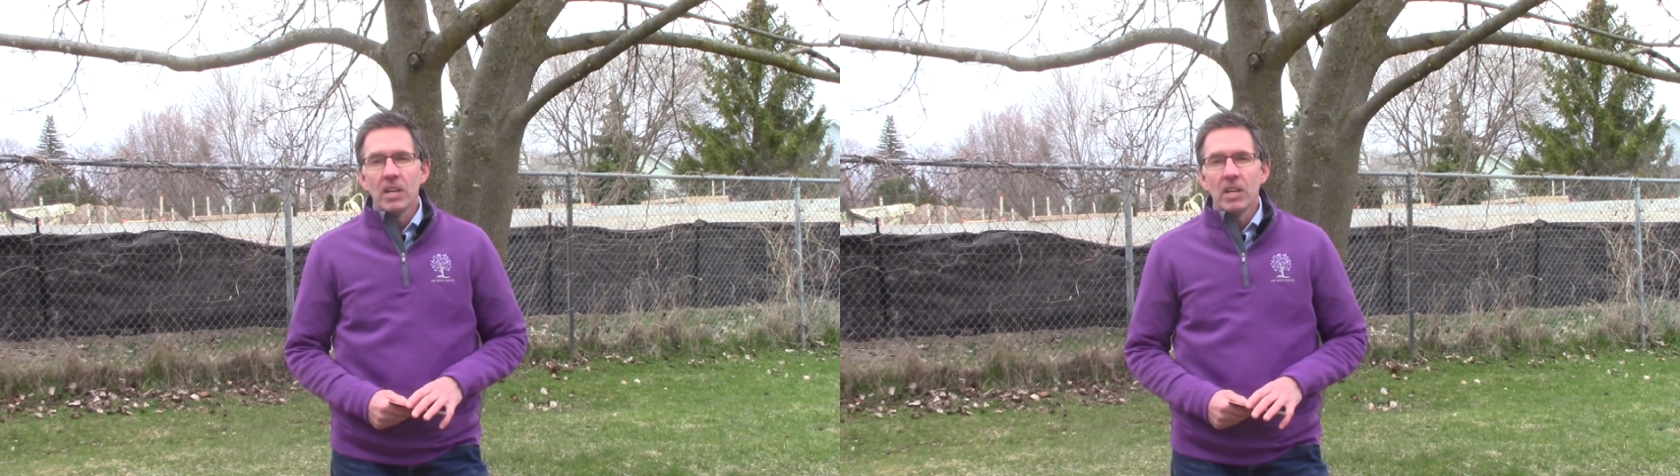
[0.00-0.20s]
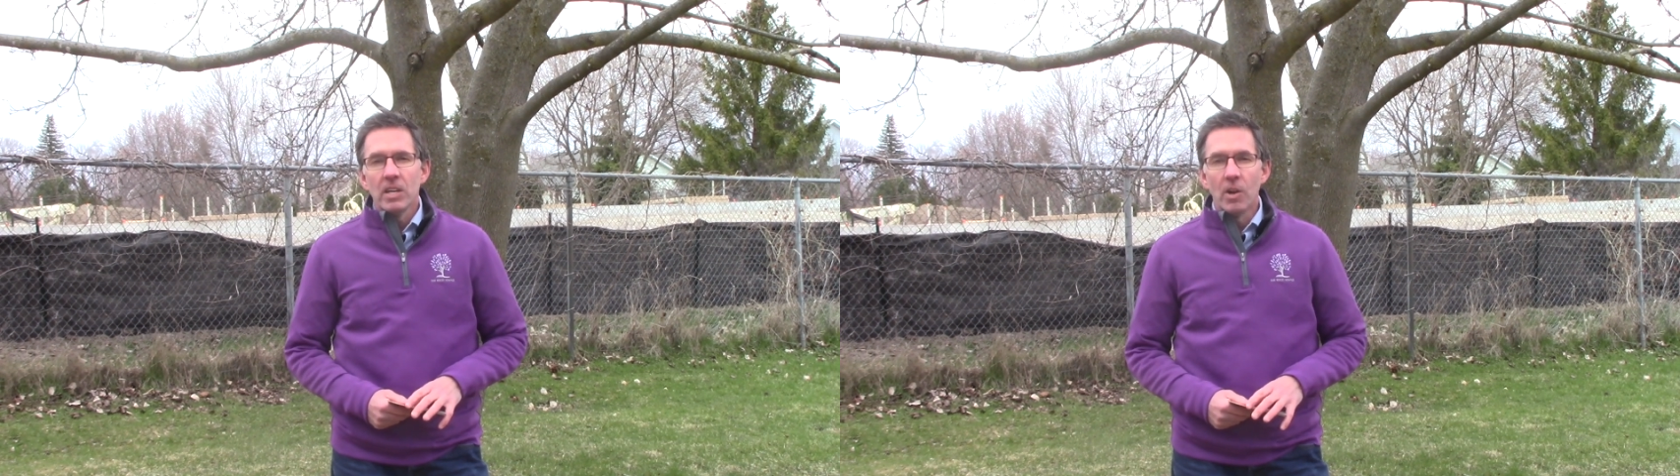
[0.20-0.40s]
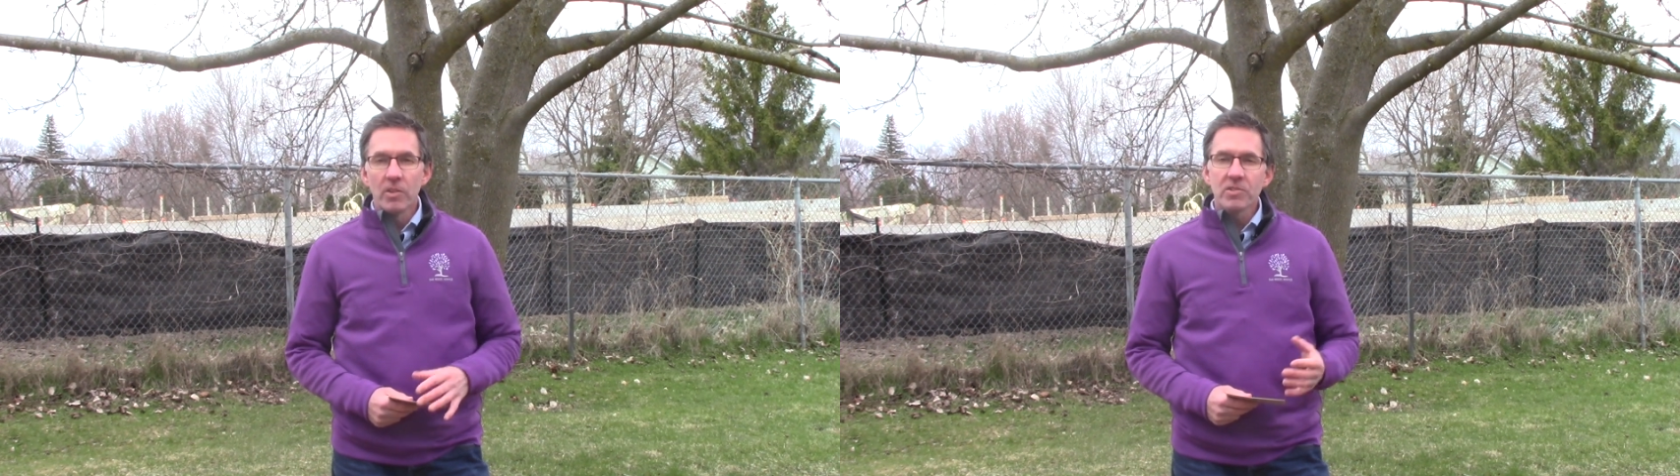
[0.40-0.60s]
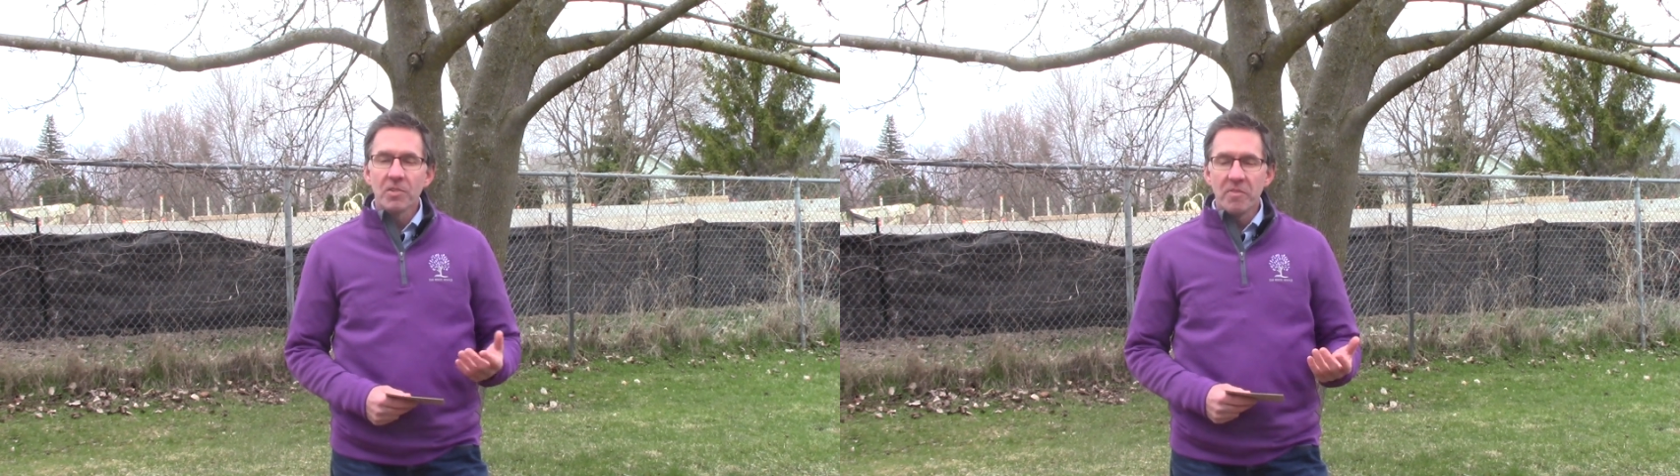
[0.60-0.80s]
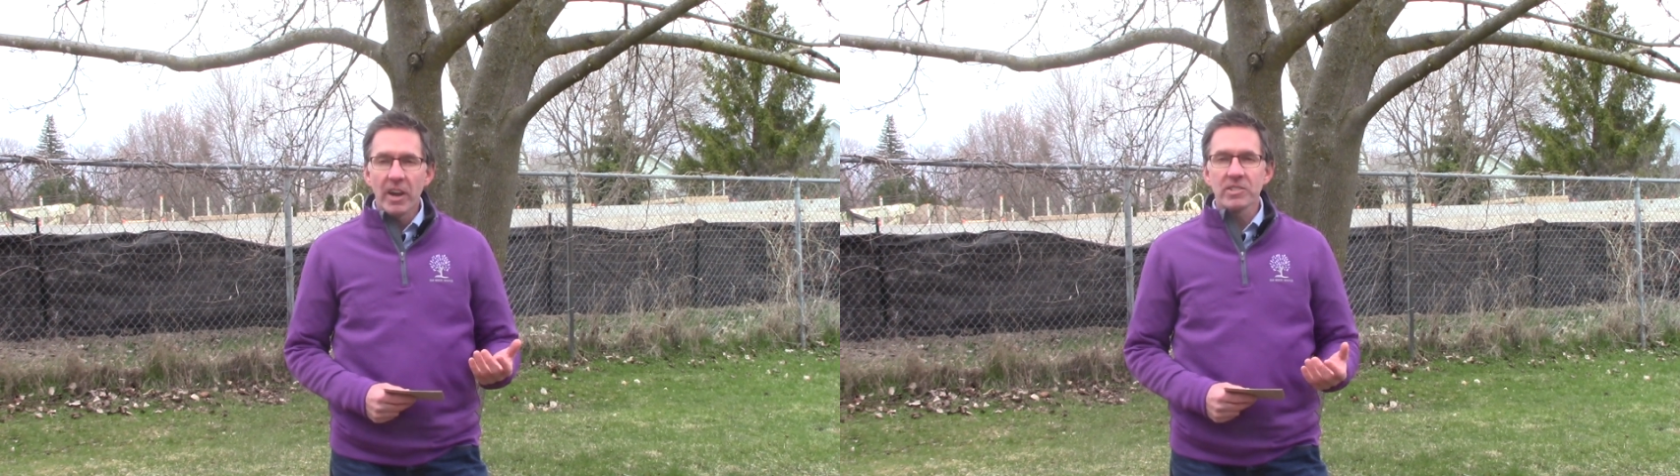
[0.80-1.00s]
You know, this
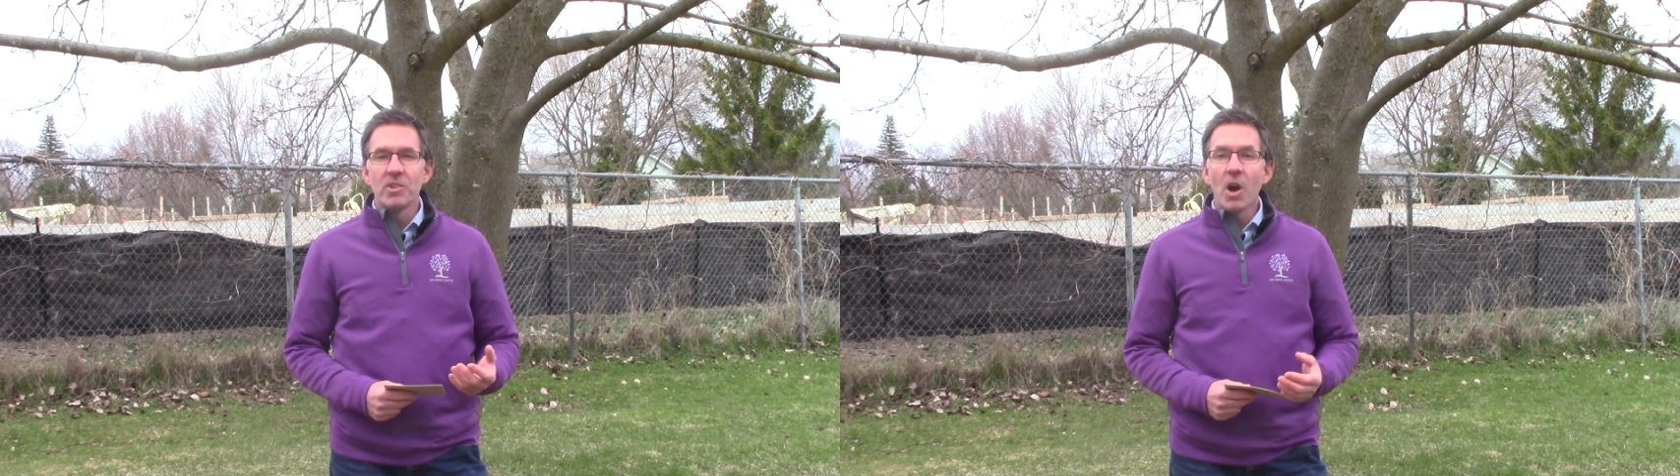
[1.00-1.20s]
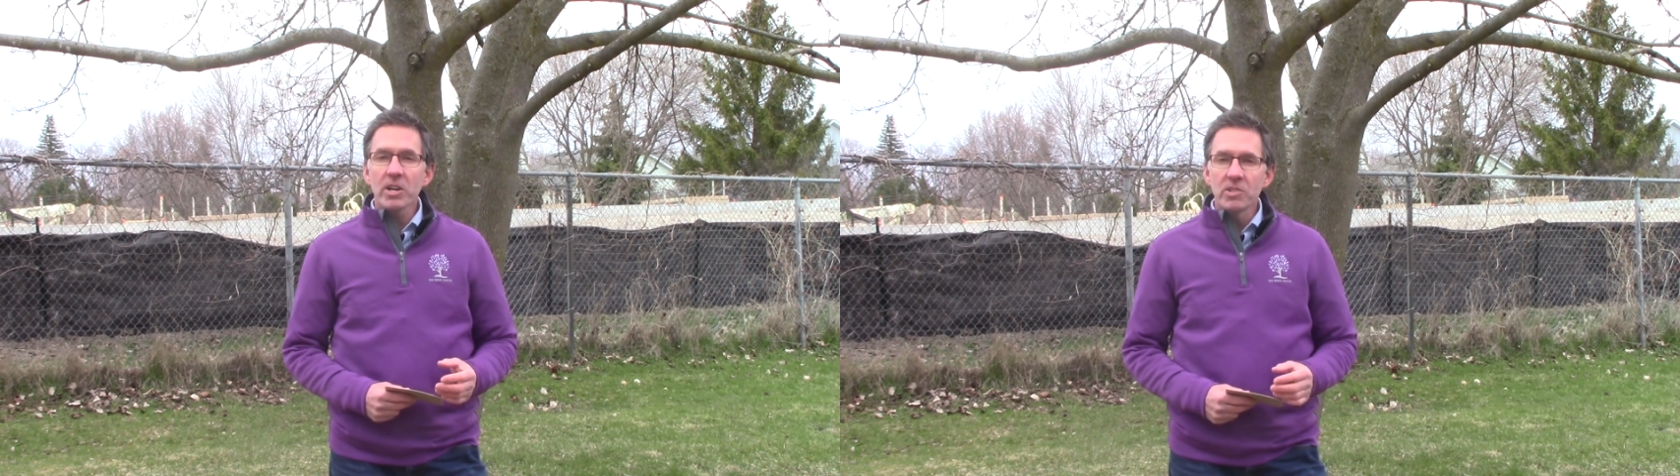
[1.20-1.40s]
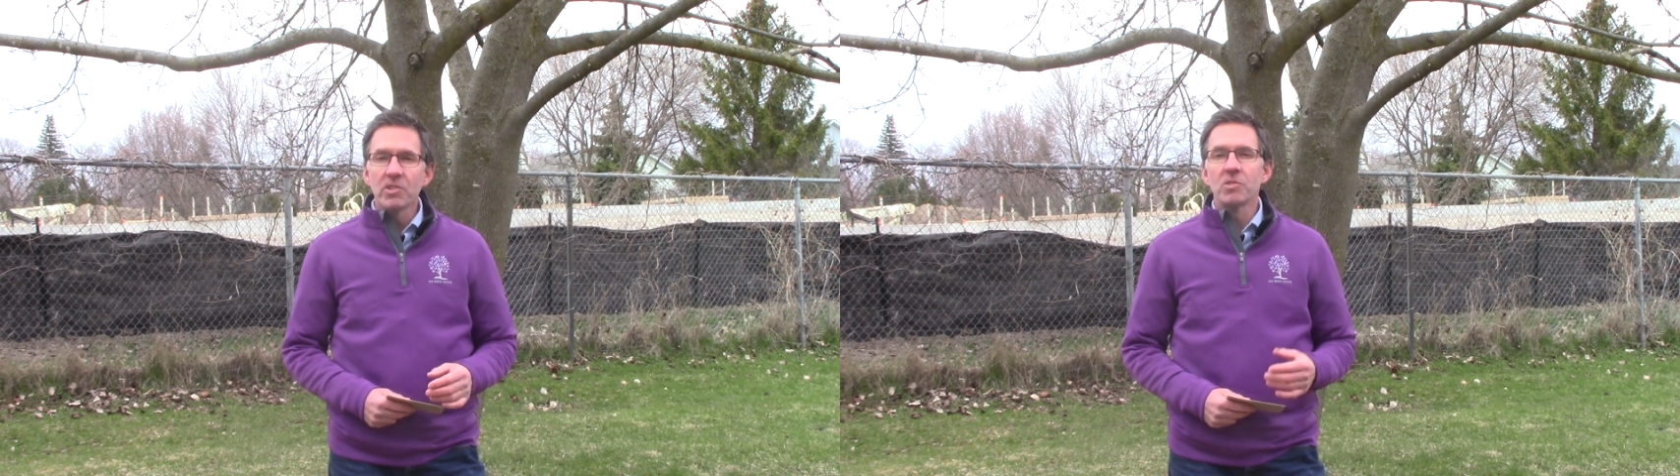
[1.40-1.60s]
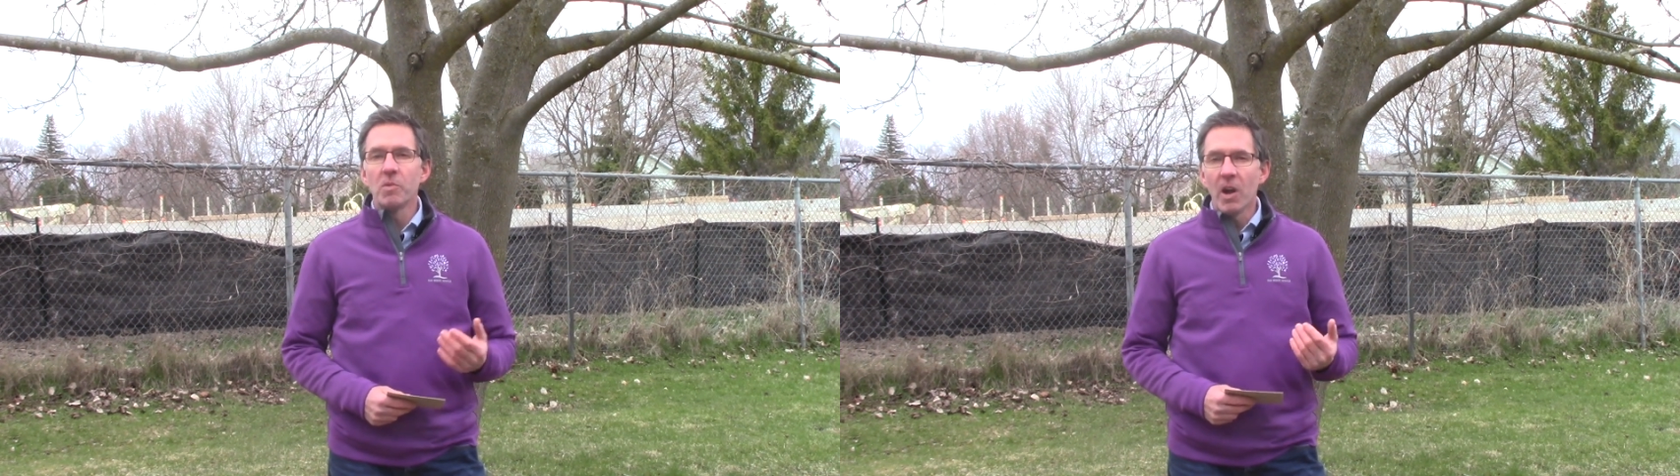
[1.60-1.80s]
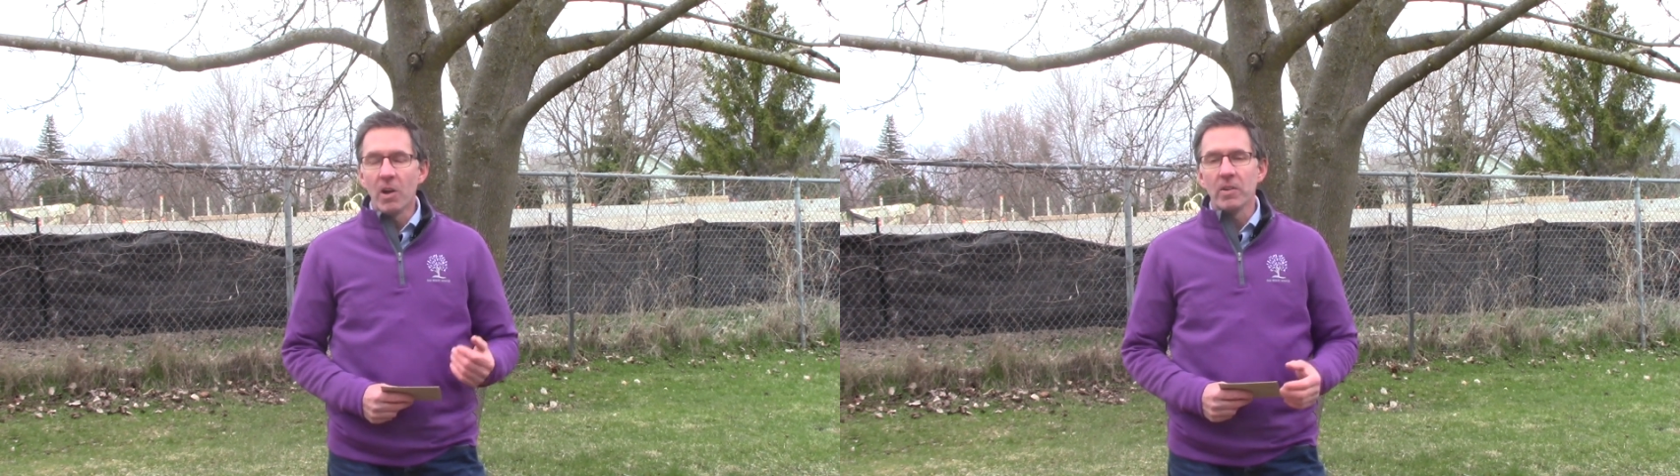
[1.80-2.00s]
affects doctors as
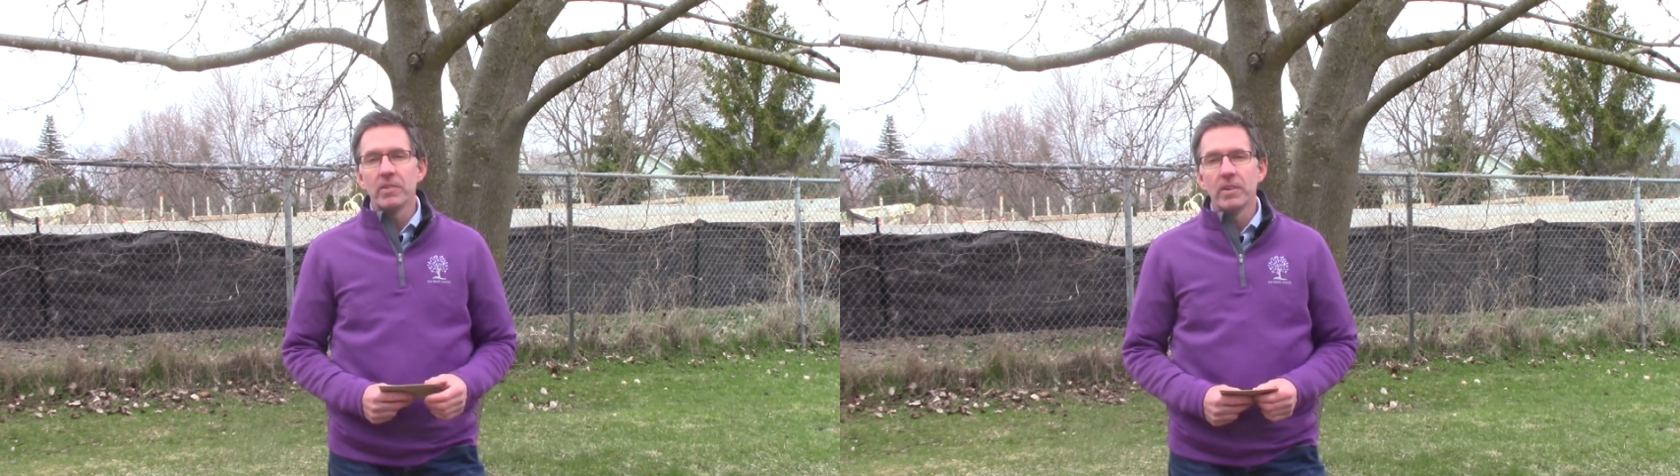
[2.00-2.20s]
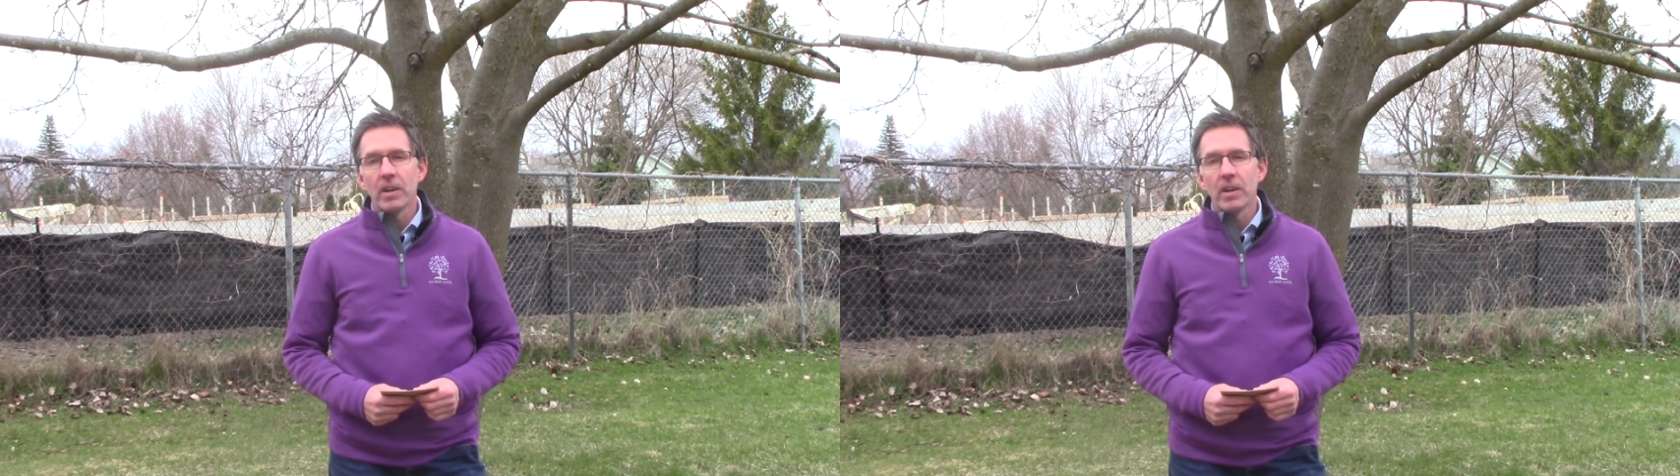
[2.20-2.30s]
well.